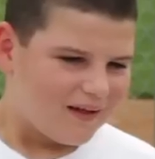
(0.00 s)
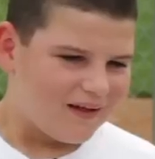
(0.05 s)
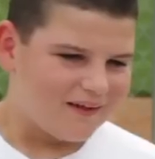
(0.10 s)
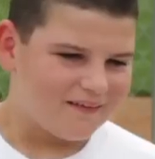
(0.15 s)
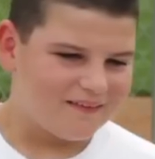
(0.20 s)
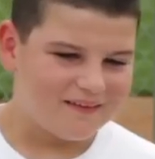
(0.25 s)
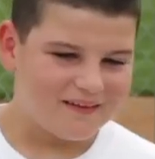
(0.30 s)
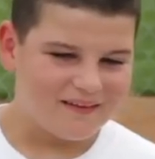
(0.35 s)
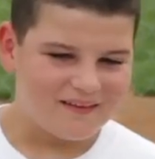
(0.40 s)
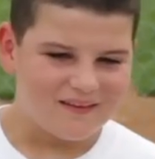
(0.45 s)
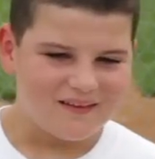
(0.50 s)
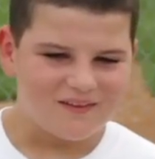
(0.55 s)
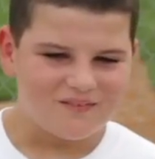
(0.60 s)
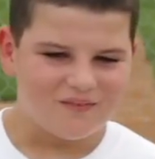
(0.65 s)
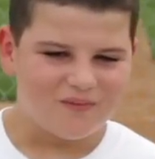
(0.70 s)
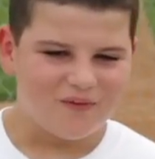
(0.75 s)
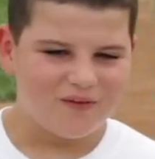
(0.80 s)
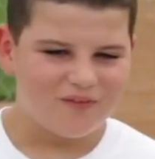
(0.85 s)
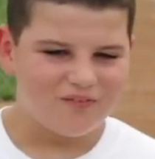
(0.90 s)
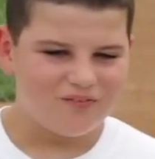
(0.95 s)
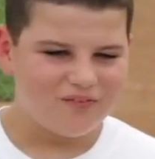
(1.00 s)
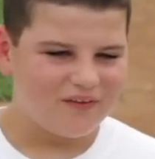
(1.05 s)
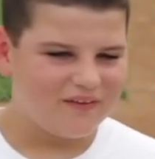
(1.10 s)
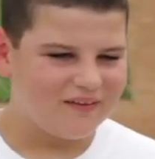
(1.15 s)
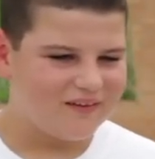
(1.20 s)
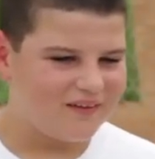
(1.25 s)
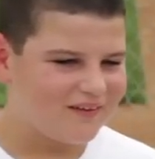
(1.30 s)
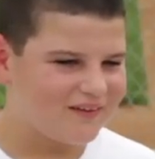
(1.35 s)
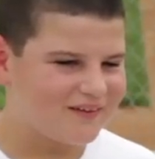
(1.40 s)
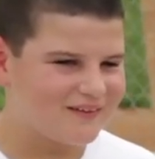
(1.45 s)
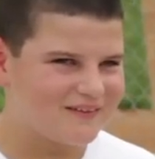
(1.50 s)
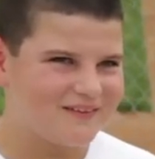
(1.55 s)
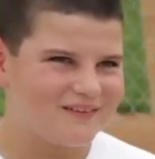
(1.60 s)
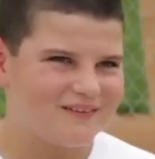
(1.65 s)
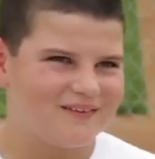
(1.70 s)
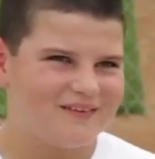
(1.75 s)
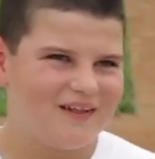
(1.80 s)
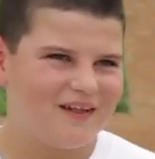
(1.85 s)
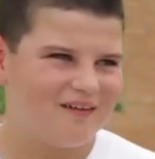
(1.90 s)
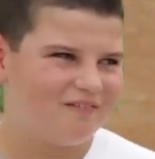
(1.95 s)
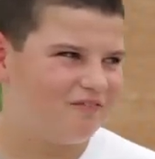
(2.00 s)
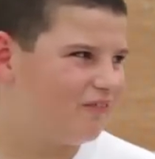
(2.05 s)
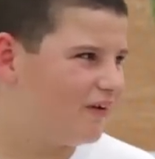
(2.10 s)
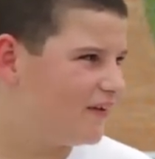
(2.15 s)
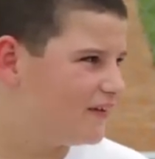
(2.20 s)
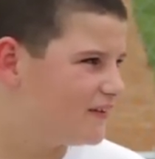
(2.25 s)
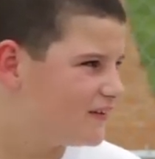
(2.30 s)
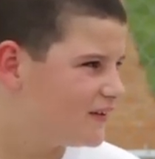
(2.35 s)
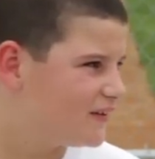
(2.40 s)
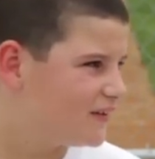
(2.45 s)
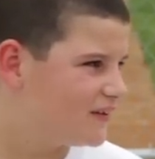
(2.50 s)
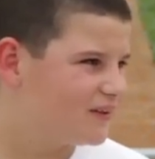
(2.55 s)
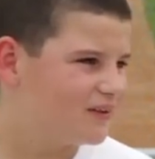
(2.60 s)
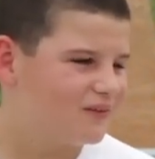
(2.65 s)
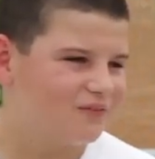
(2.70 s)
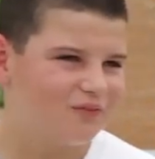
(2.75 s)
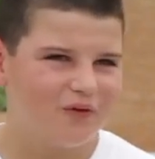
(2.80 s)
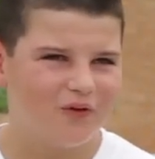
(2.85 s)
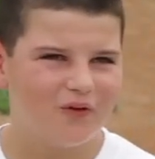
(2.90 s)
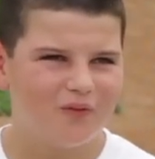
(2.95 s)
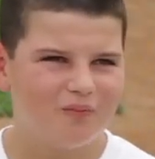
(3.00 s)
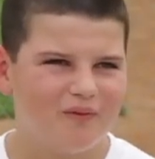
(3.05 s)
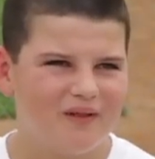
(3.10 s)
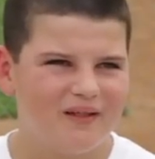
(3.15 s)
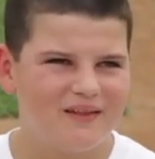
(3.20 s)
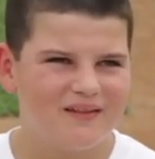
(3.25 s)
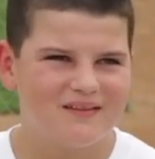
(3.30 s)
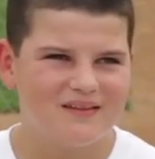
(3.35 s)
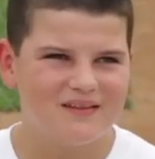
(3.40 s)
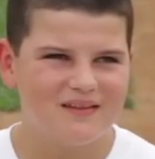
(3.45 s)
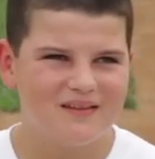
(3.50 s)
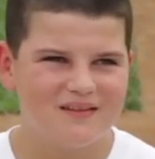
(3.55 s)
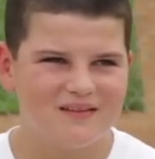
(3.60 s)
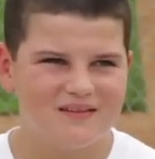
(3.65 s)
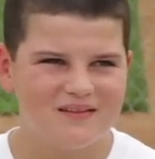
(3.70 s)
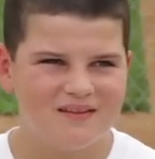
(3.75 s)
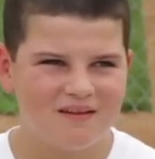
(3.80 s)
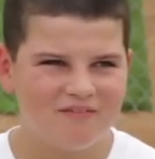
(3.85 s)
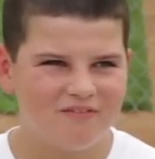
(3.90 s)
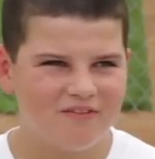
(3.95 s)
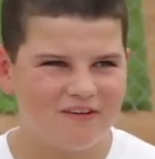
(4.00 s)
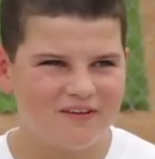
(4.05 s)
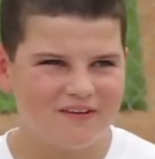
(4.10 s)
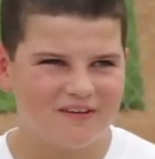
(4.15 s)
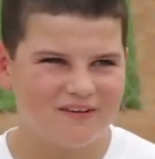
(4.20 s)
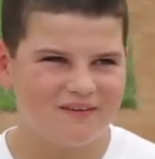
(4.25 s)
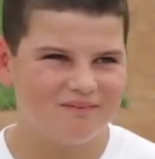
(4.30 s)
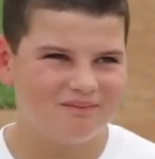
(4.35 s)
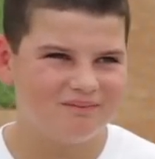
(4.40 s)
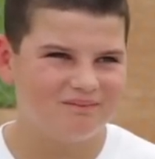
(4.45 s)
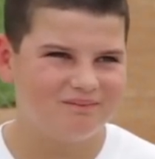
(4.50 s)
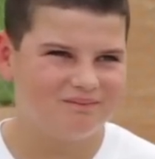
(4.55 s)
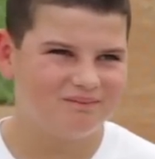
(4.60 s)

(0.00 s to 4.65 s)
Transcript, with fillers: I think it's more fun here since you have fences, real bases, everything.